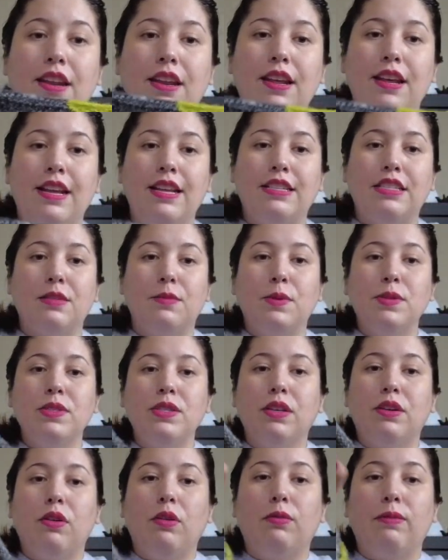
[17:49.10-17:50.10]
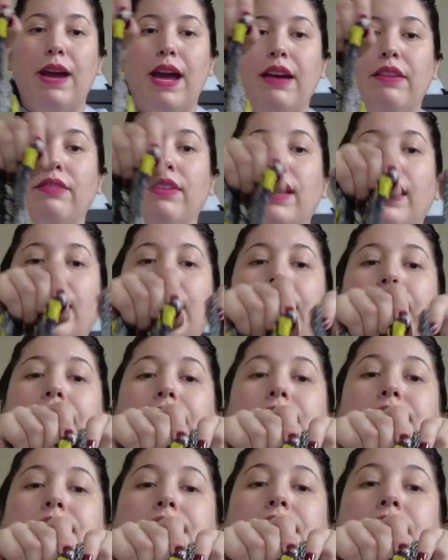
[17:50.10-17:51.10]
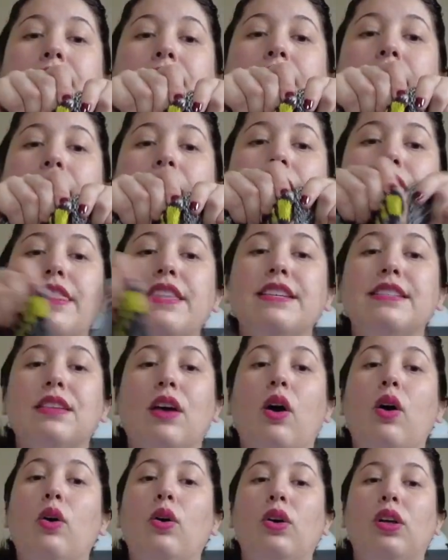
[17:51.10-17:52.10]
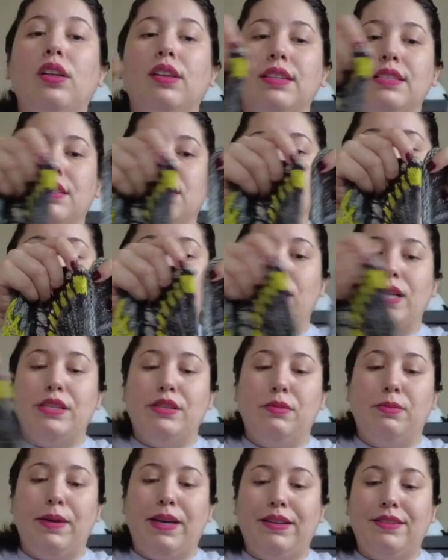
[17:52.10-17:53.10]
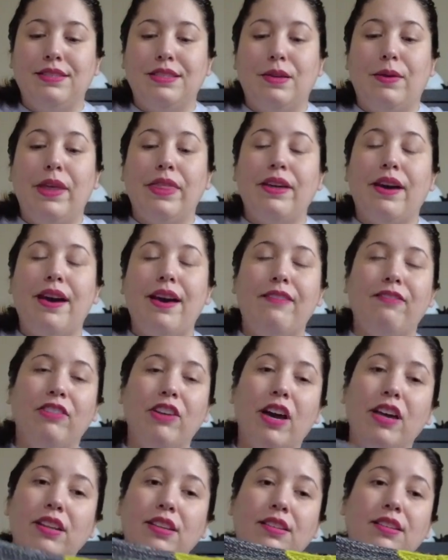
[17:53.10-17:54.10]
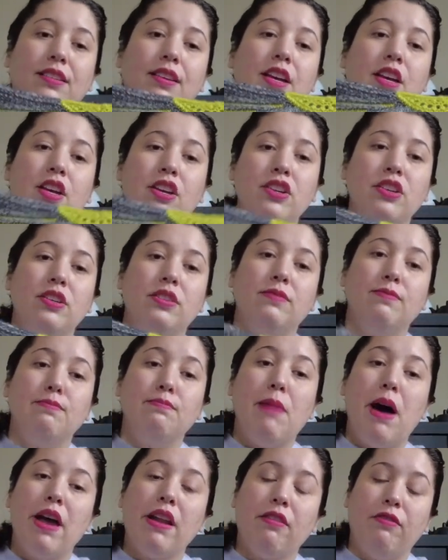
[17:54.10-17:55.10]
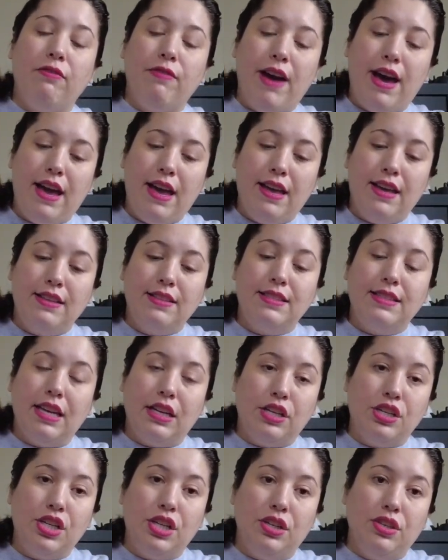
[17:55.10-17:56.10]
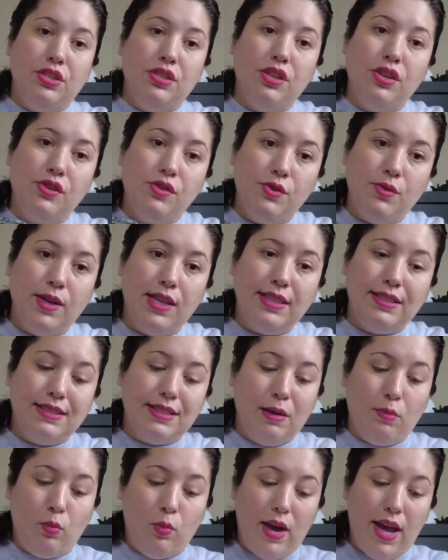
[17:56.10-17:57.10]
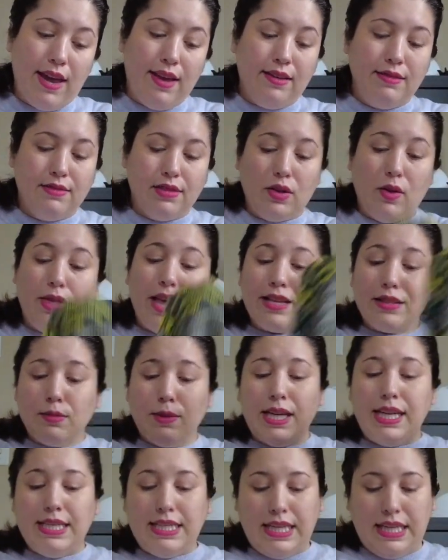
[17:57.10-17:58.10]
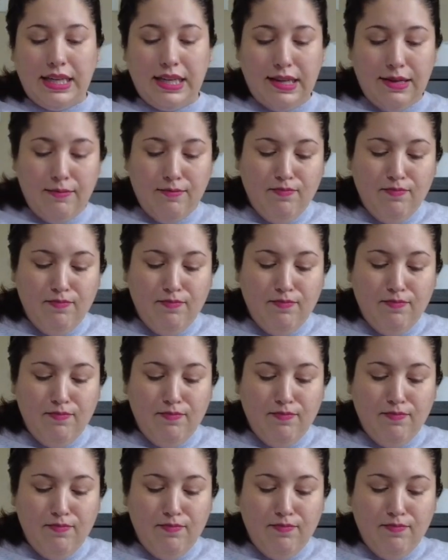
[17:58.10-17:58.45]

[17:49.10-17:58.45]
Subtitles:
it's supposed to go around like this, and this hole is just way too big. So I thought I've got to modify section 2 in some way. So that's what I did.